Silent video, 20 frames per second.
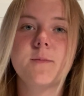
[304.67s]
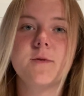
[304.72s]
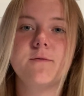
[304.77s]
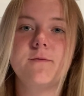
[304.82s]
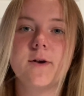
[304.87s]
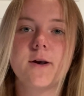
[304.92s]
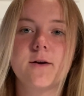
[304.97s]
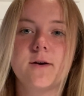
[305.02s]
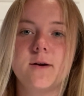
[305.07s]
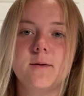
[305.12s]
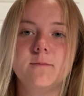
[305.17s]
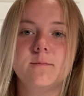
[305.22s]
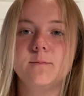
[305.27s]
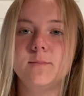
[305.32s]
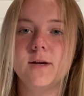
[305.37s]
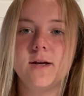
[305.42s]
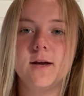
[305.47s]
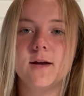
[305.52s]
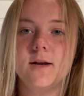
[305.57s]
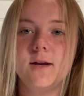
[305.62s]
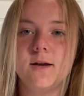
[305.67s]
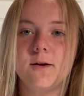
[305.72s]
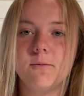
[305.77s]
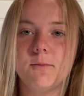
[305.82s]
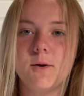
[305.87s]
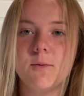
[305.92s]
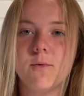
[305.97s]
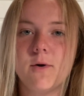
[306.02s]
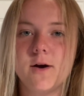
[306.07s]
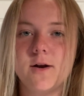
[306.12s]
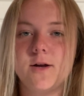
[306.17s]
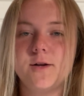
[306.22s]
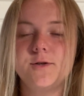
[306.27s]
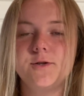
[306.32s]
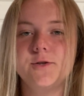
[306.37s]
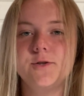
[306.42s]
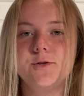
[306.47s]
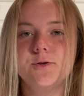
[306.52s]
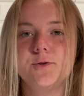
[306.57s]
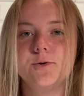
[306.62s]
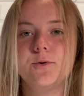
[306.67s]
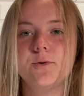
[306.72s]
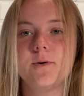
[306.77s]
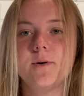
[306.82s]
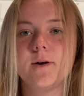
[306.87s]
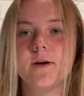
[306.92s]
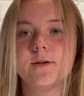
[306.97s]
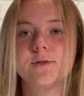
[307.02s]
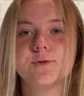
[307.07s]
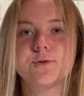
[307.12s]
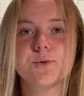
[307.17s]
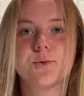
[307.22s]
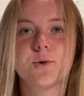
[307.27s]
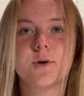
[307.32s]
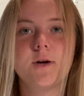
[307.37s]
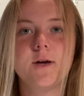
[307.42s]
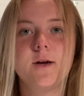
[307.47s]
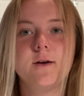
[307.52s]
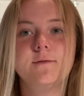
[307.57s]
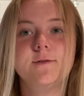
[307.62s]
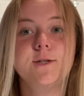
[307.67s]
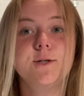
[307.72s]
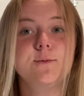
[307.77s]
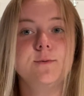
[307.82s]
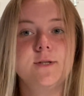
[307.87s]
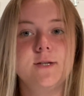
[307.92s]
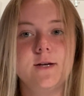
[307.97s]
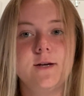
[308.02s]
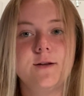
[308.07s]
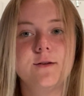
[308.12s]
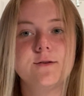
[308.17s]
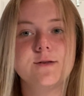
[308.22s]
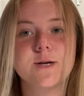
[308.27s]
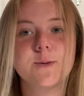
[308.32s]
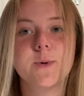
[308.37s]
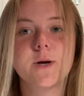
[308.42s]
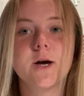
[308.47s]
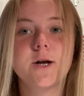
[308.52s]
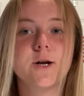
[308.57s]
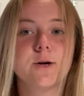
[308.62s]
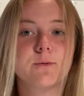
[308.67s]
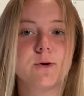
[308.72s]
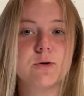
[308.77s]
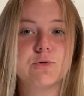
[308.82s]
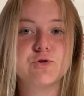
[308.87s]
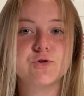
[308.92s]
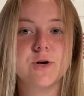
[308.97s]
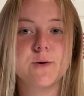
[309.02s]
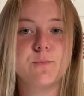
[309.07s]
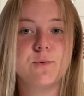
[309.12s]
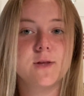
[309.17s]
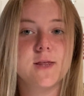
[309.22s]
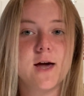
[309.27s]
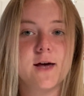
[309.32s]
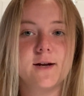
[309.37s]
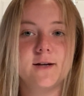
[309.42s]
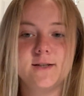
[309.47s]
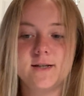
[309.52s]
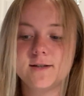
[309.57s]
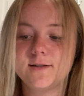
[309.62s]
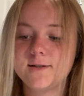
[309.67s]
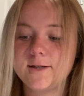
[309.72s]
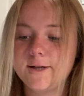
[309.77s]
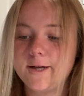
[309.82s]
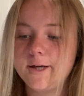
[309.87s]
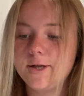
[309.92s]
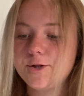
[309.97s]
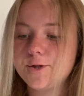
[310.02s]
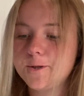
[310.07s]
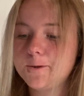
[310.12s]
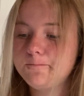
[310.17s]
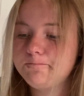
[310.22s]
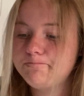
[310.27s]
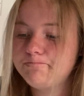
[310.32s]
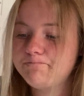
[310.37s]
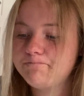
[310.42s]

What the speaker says: the very beginning, we wanted to do a story of two teens that went on a road trip without a destination.